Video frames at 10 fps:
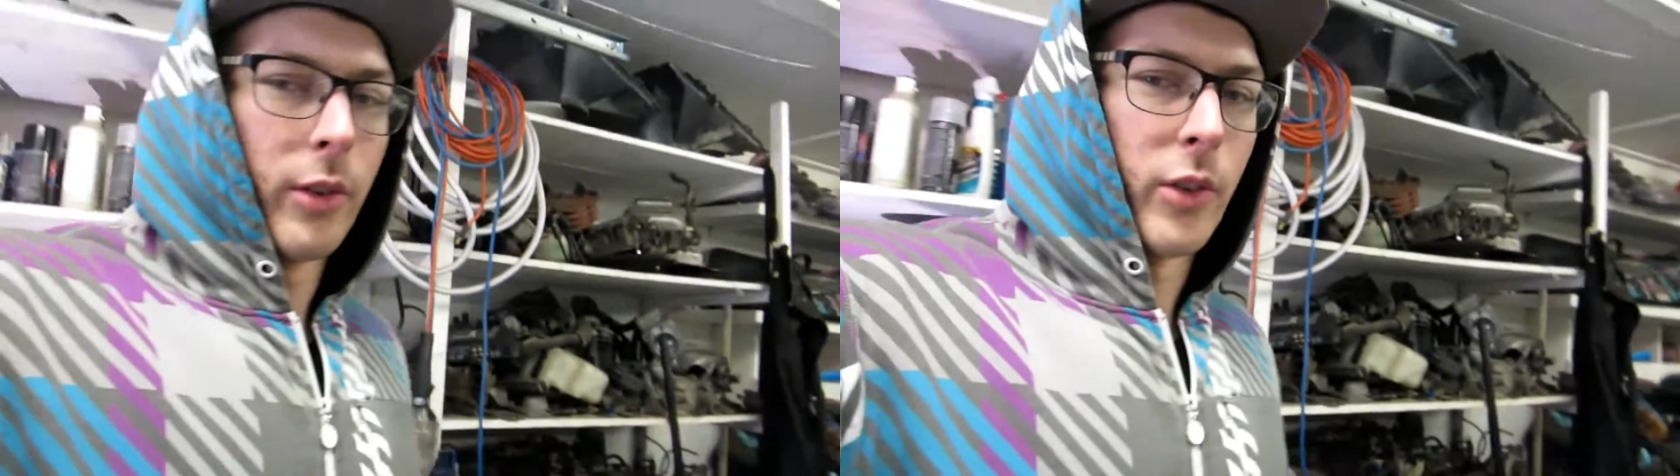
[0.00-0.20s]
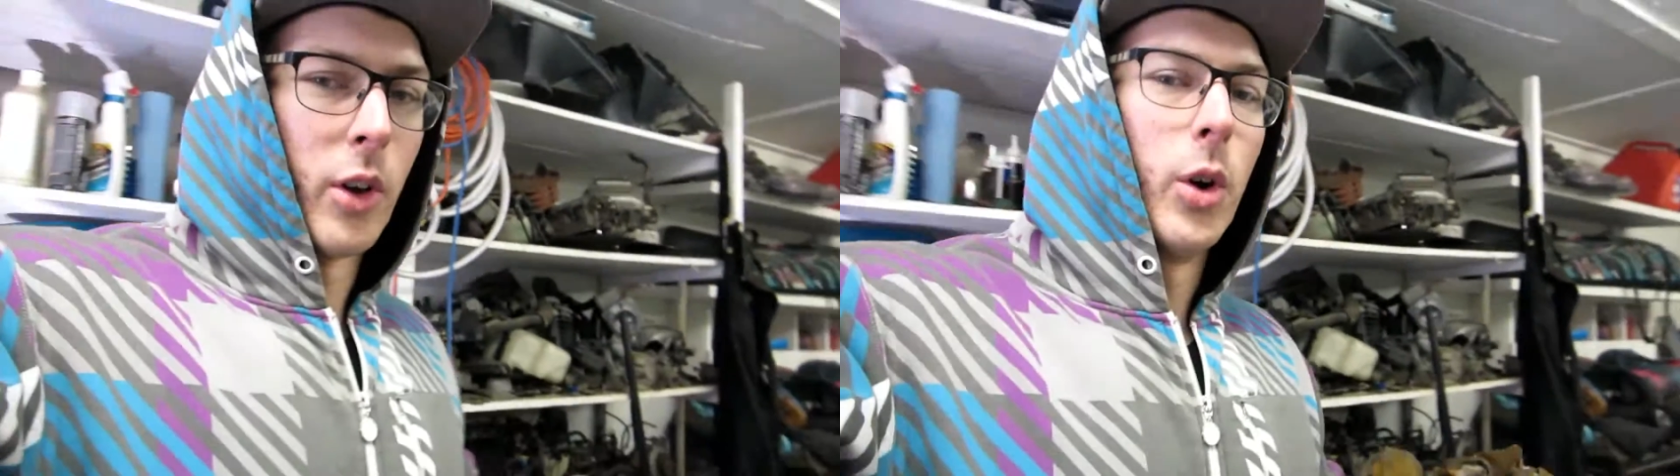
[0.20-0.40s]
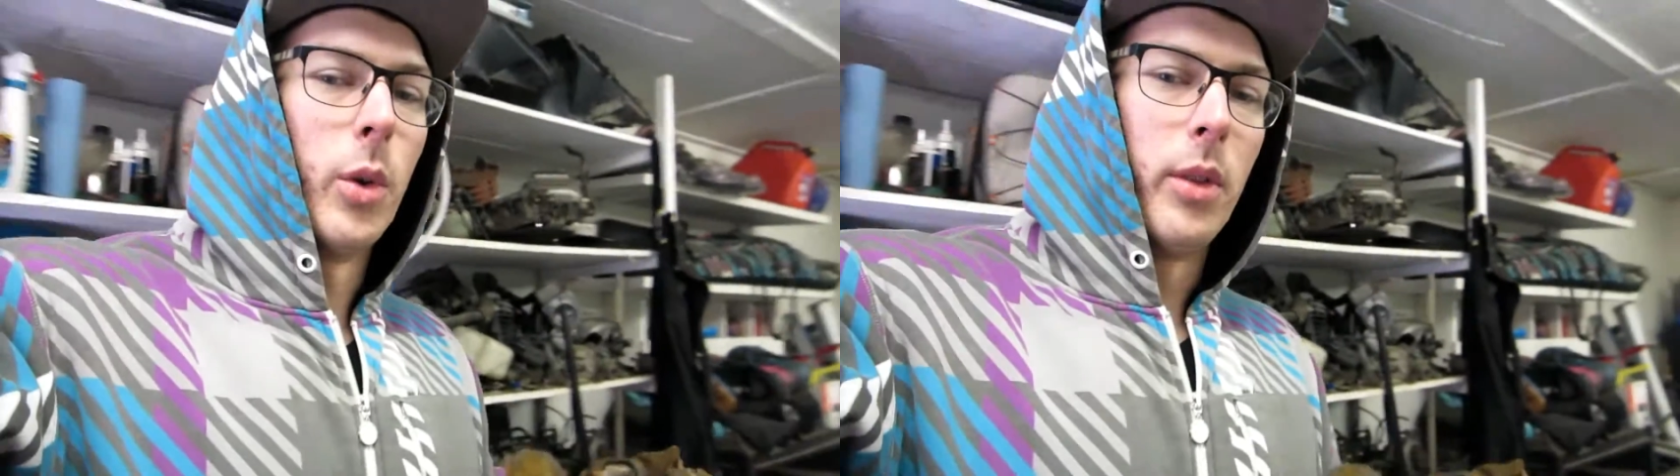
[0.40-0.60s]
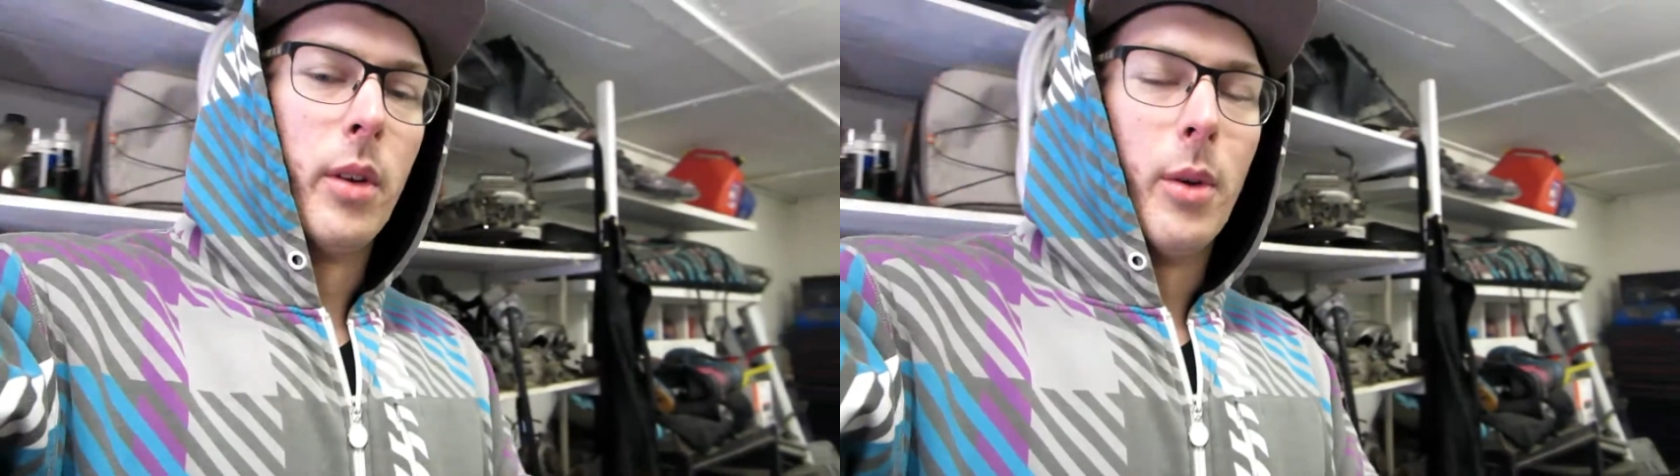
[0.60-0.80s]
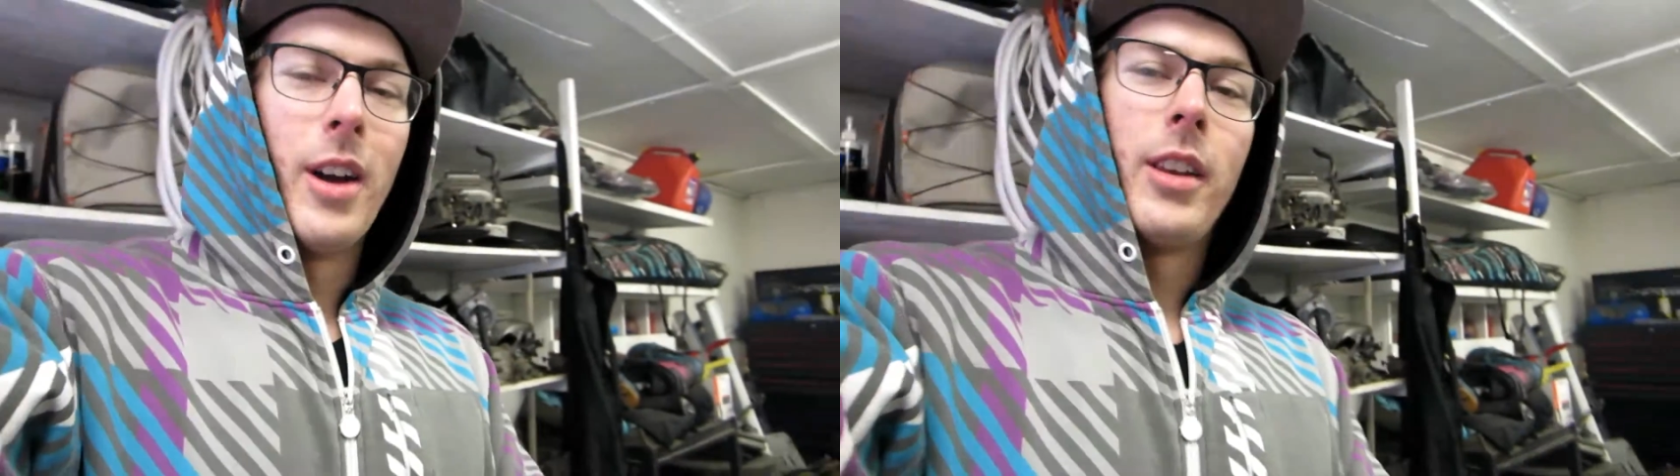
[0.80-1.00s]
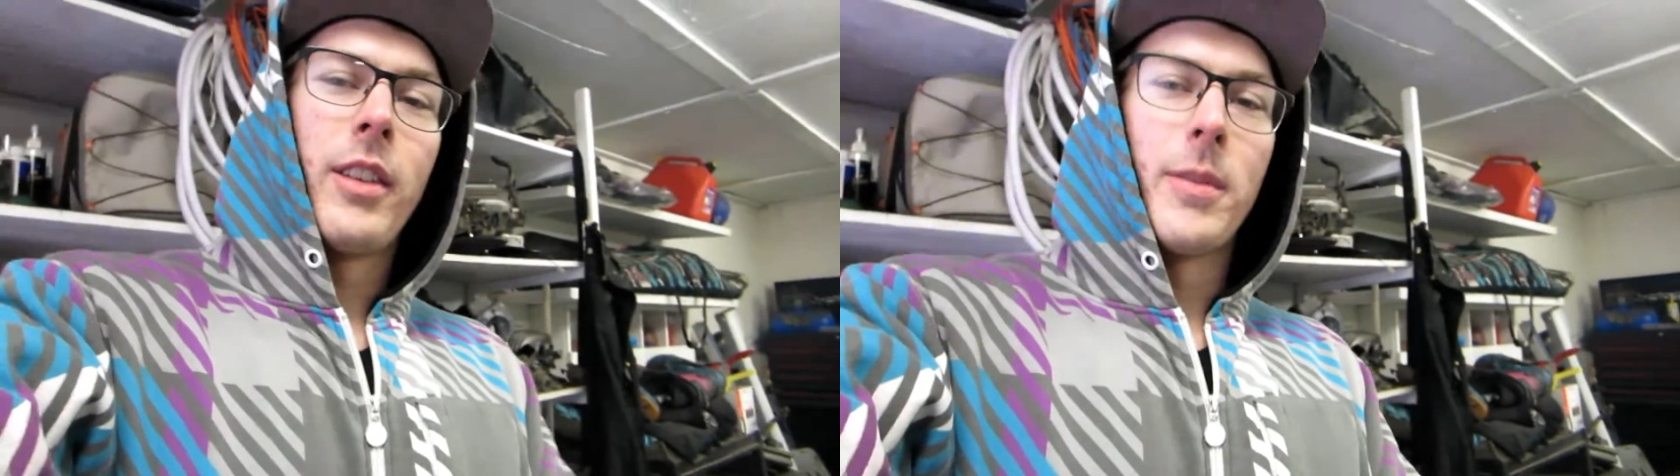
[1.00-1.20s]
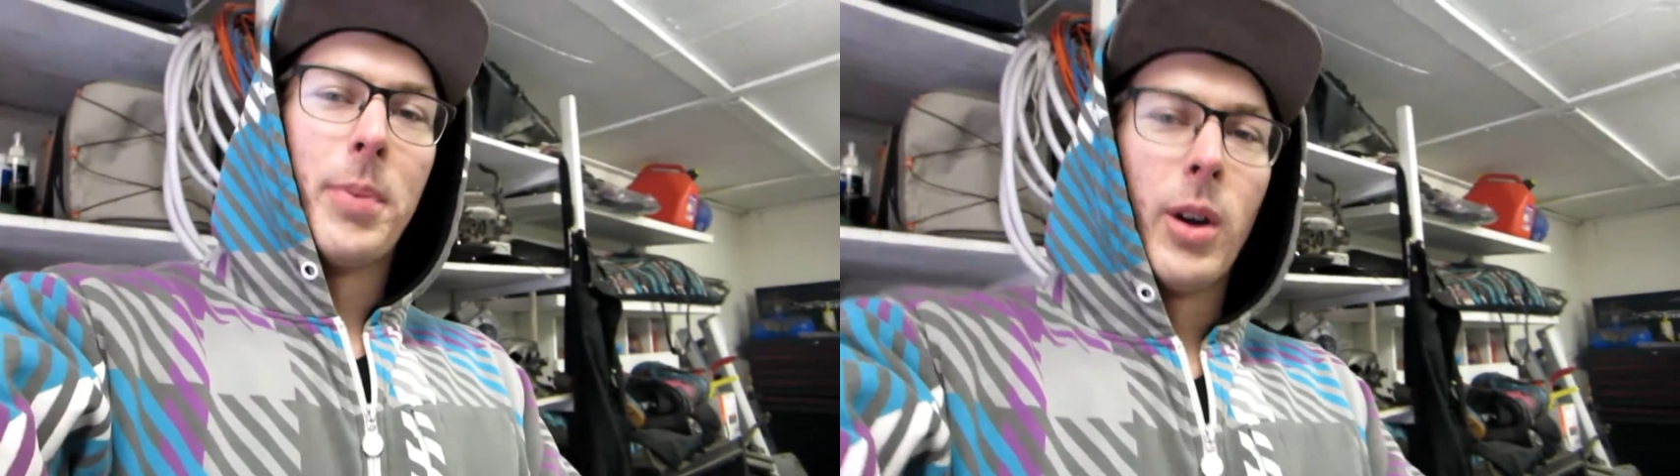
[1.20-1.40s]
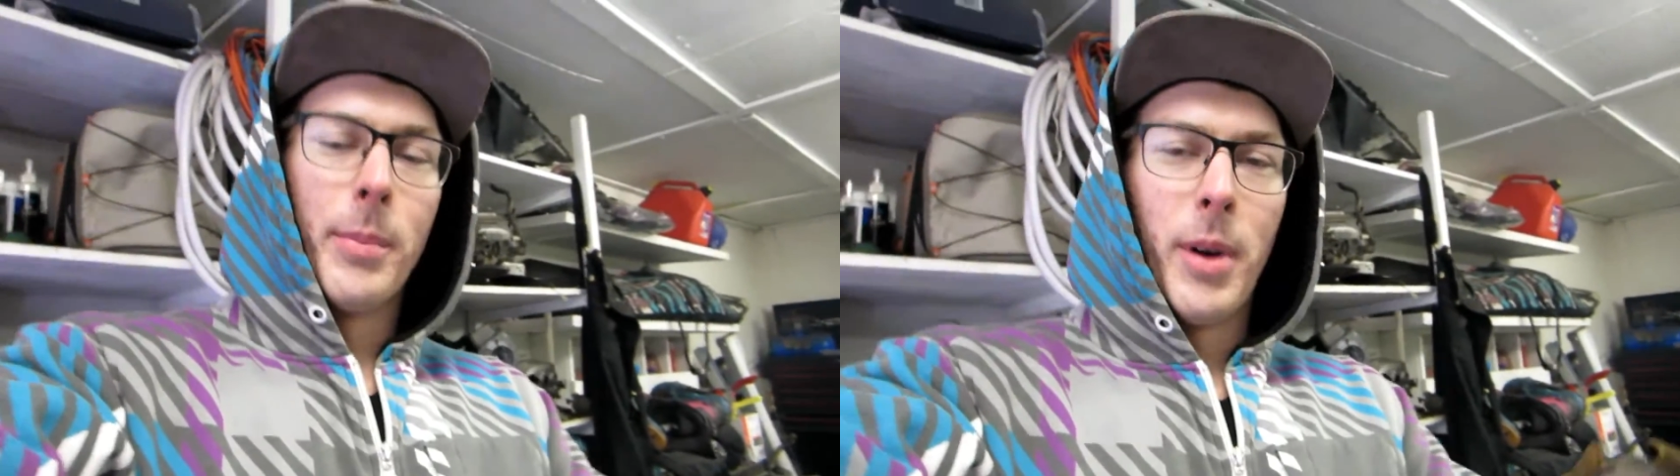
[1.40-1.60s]
So the one
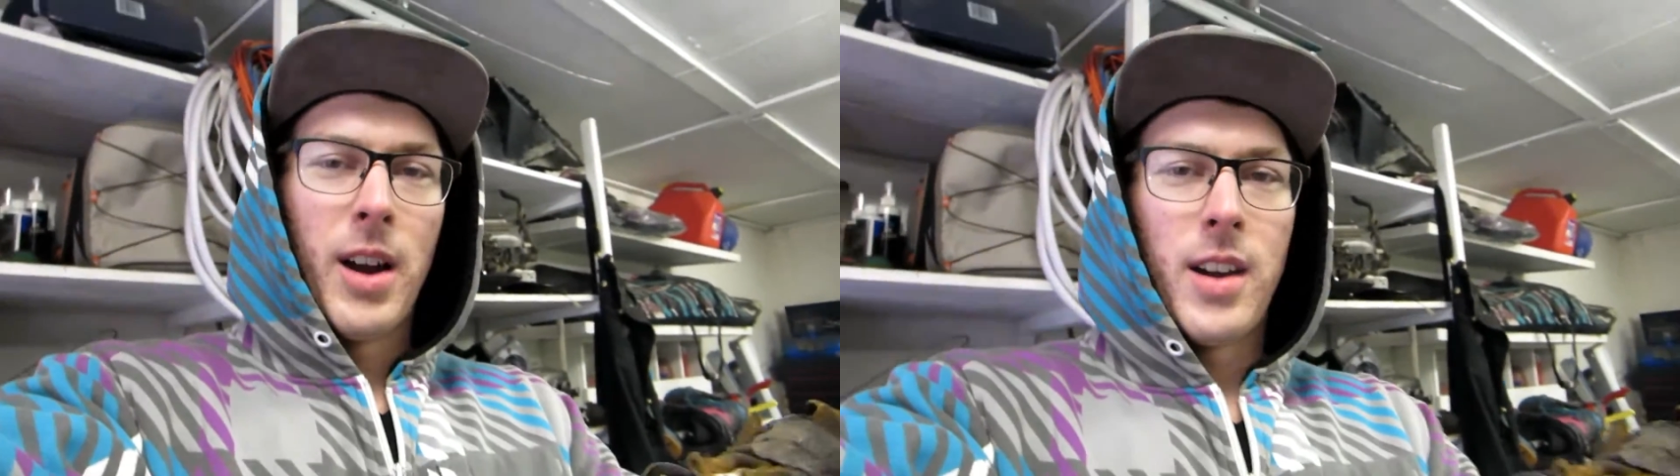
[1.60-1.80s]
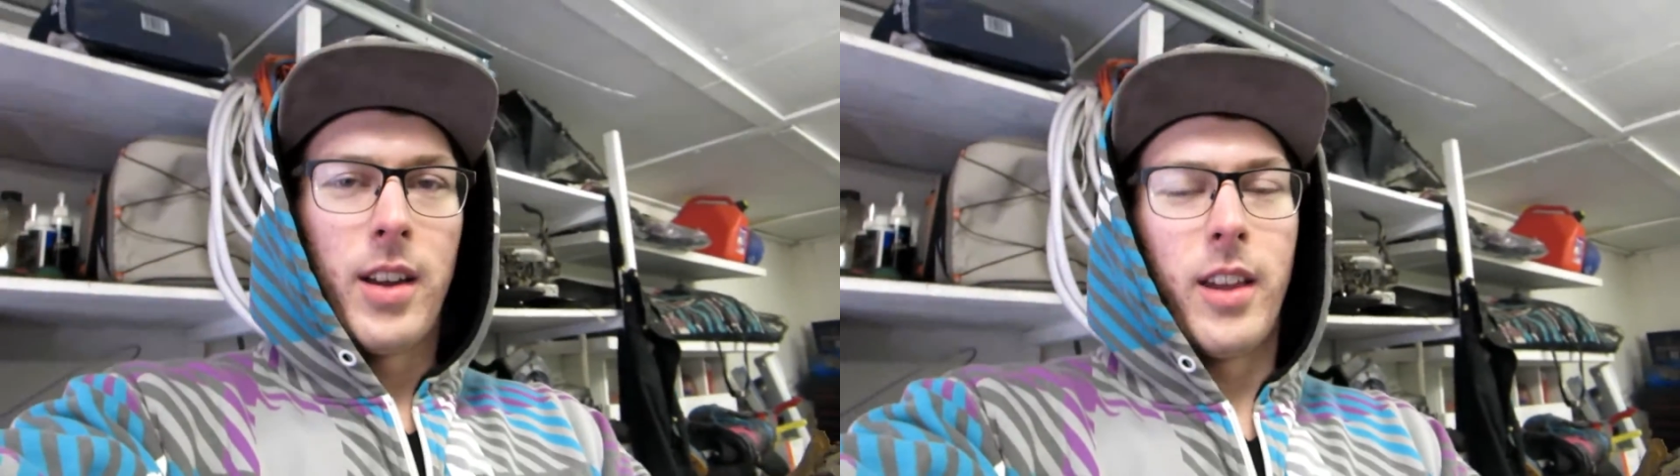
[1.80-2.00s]
support bar